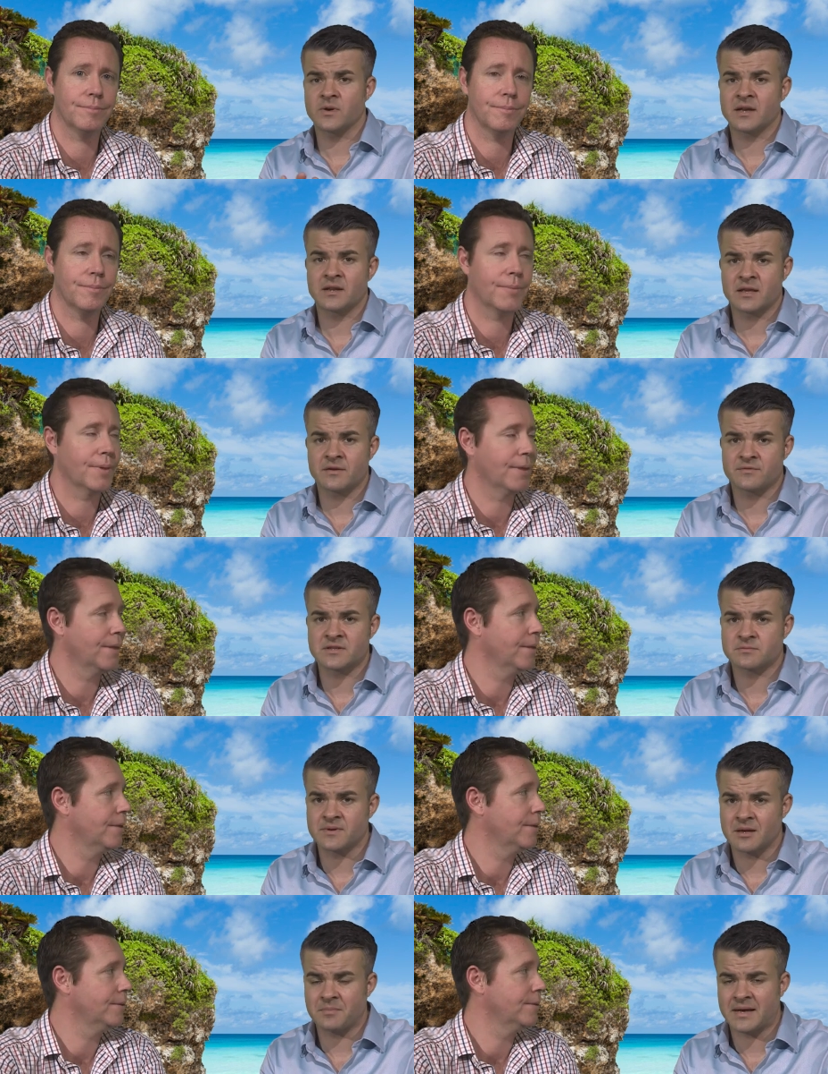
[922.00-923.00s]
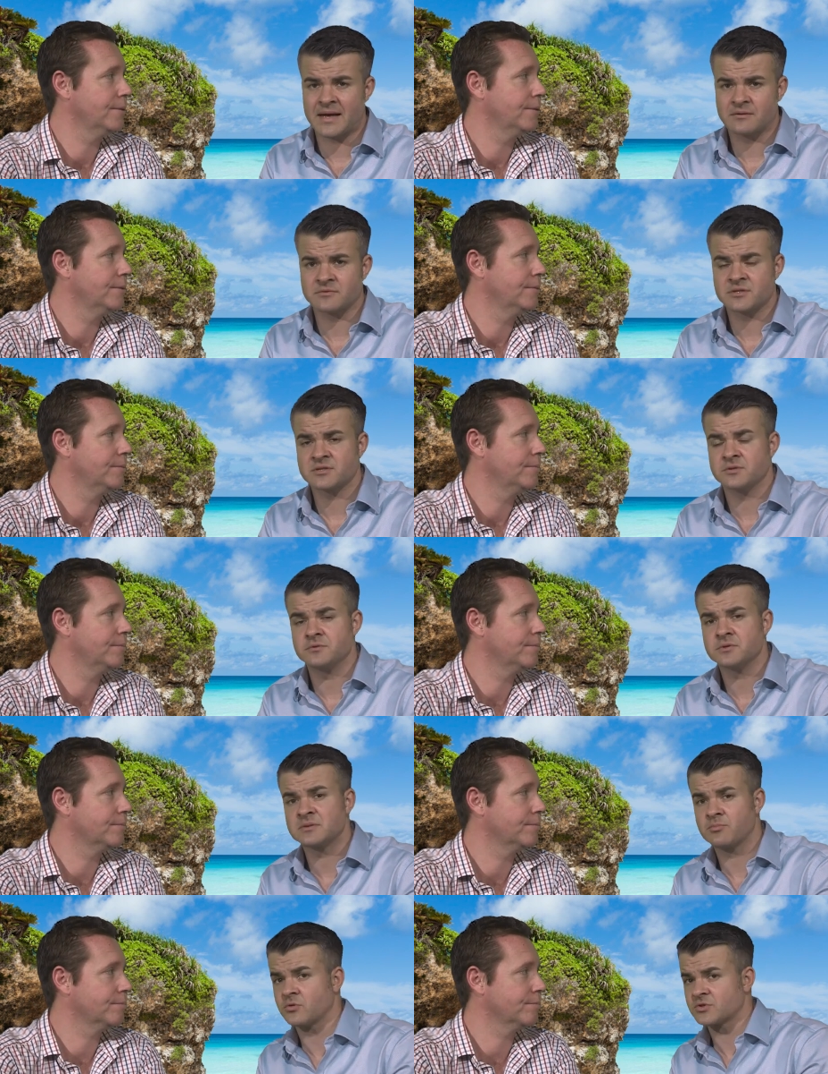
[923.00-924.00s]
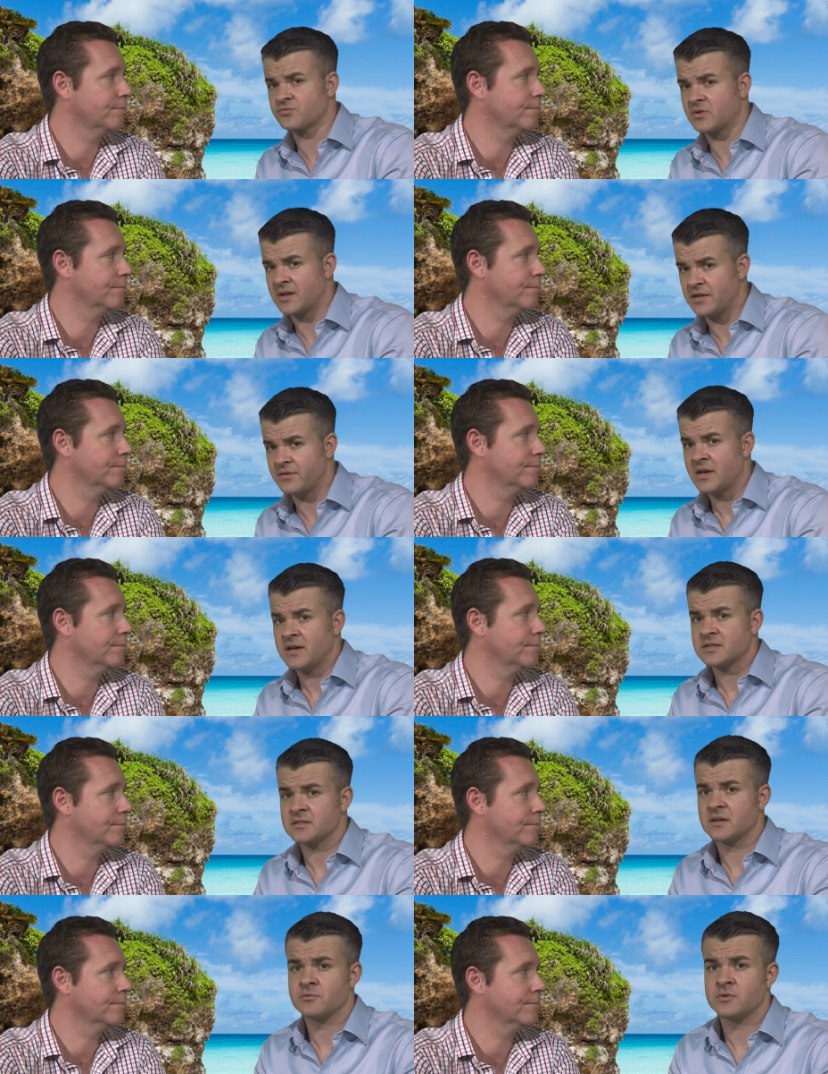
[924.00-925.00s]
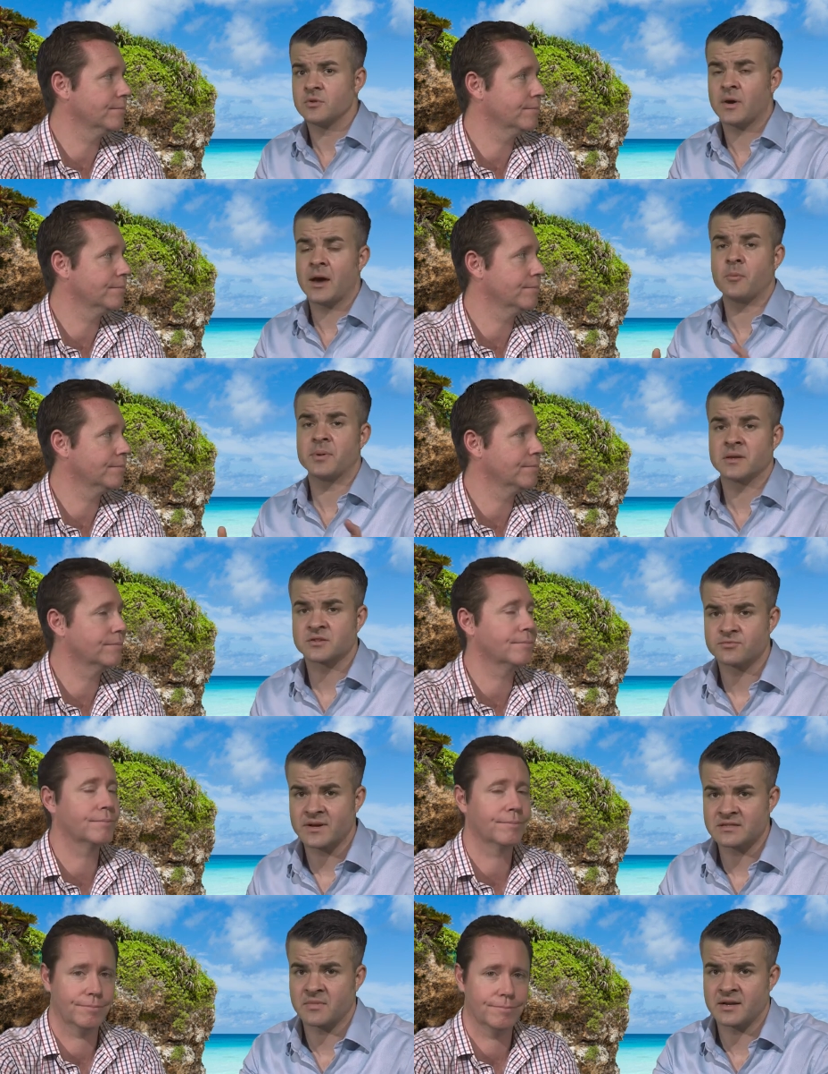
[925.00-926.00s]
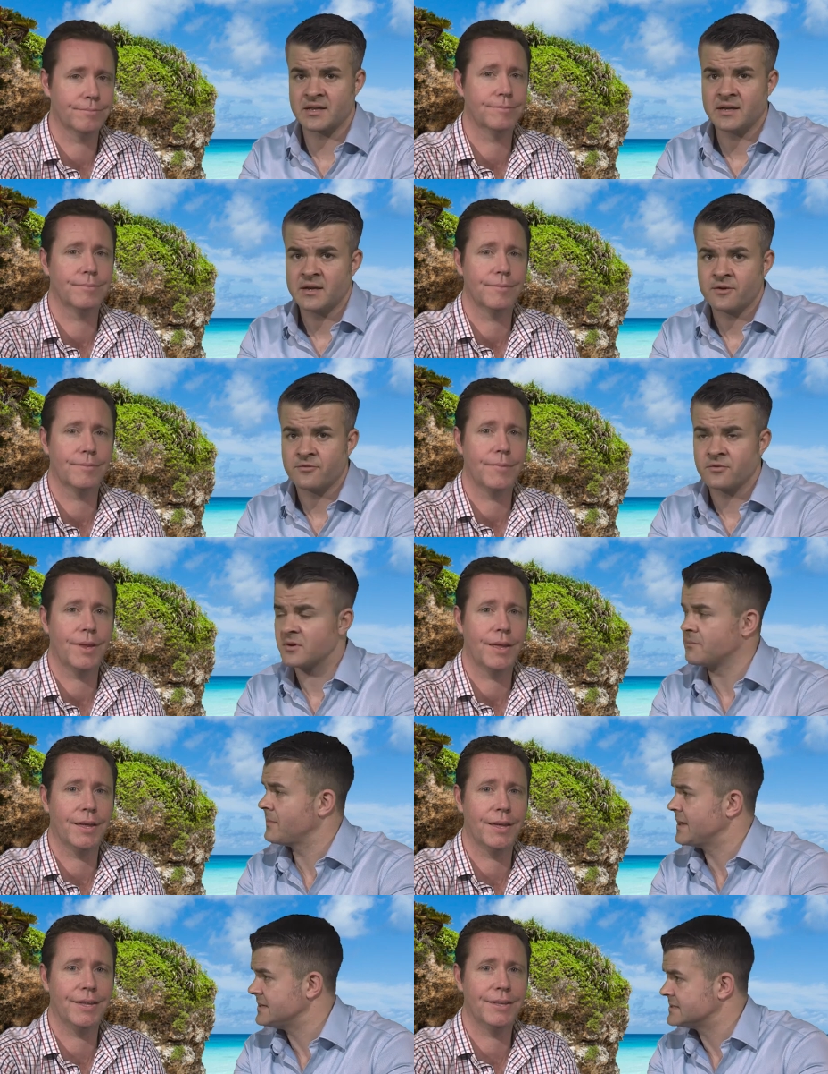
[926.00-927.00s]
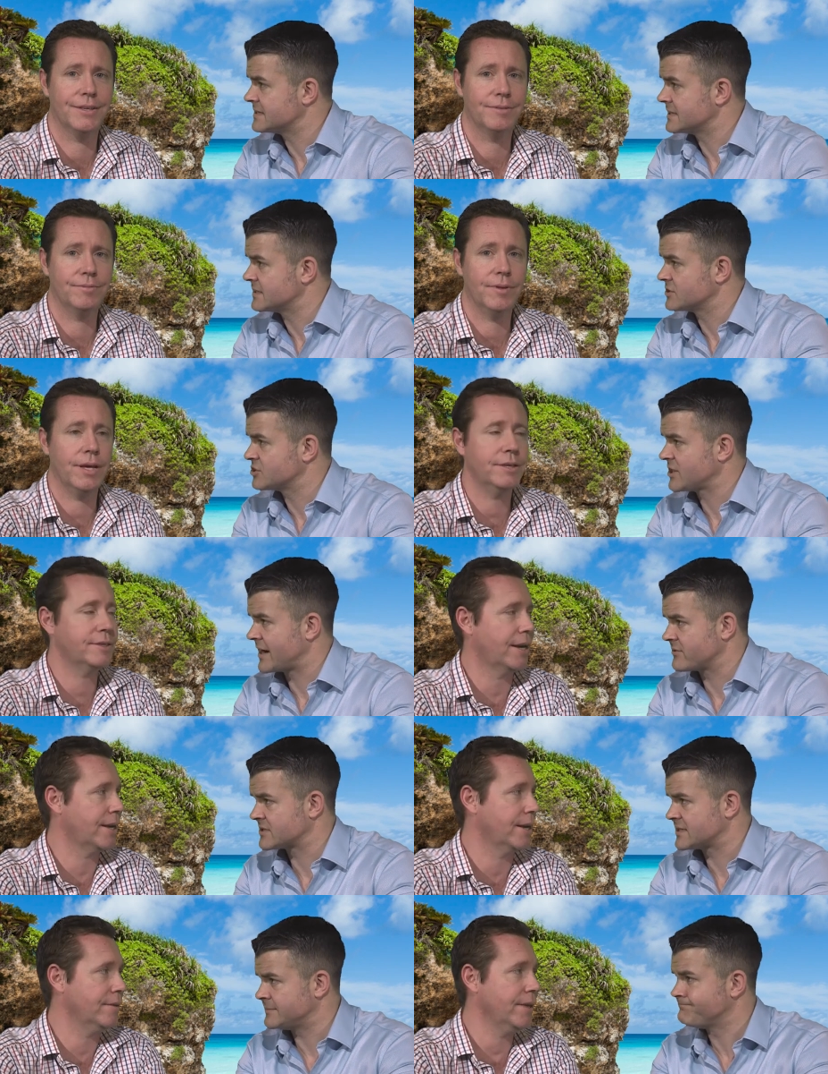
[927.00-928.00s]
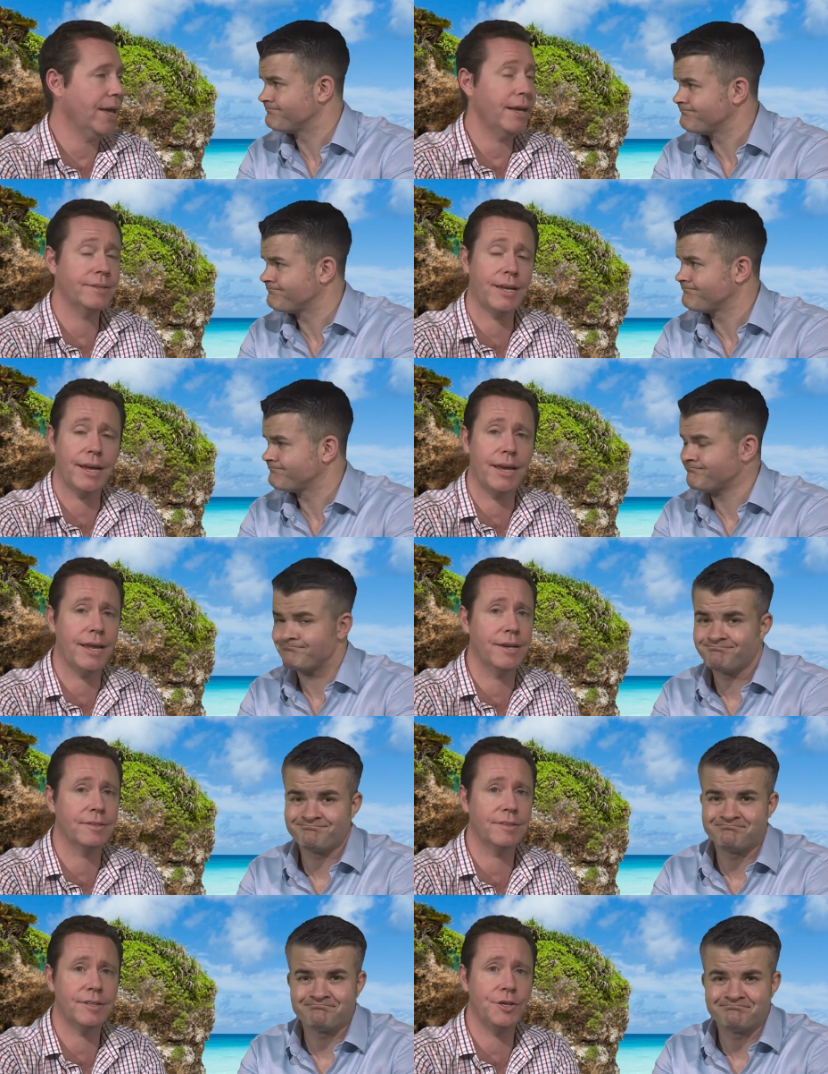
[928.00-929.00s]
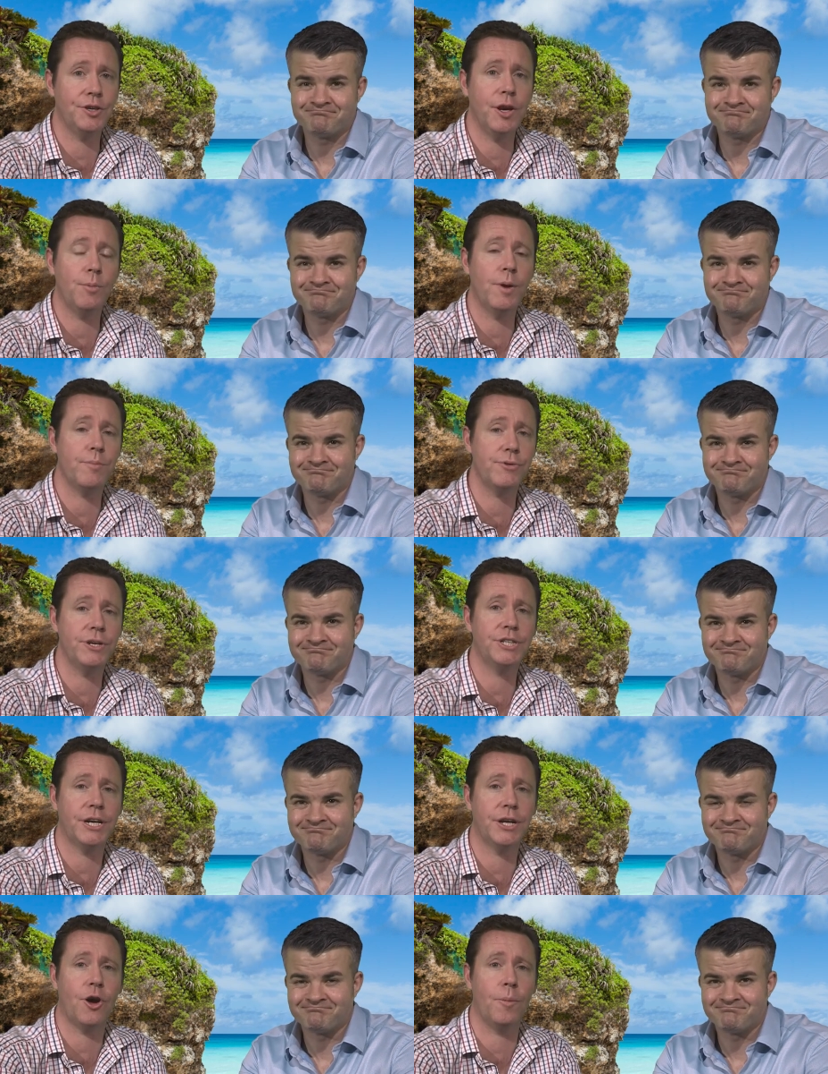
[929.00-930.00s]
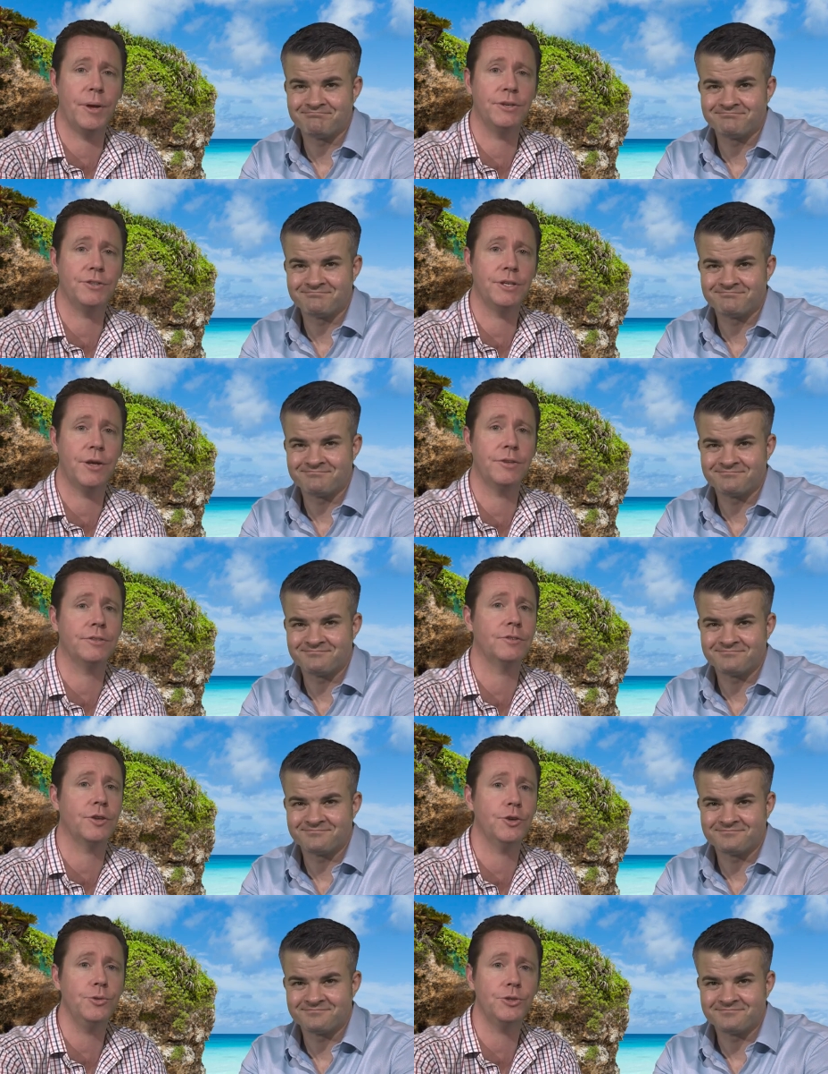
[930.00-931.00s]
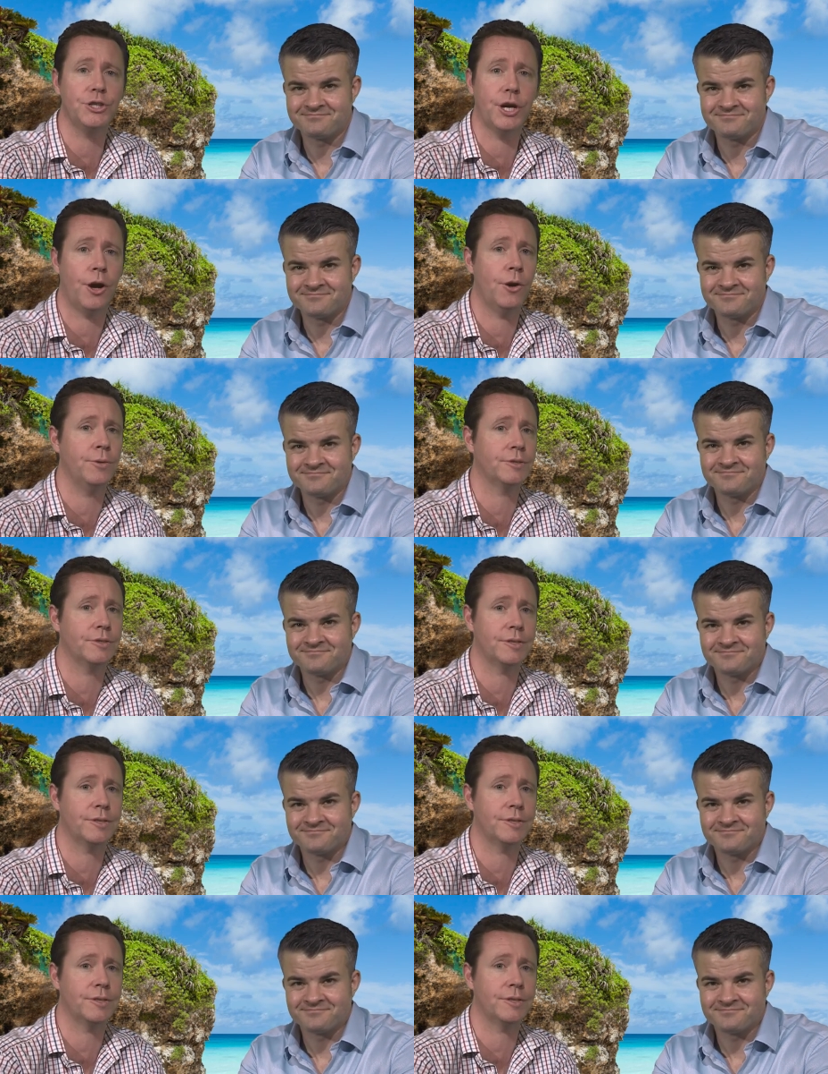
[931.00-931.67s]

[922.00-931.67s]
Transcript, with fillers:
Speaker 1: we're going to give this week a pound to Sports Relief. So you're helping us raise money for an amazing charity. Exactly.
Speaker 2: Yeah, exactly. And as I said, you know, we appreciate your comments. You know, this is a new show. As I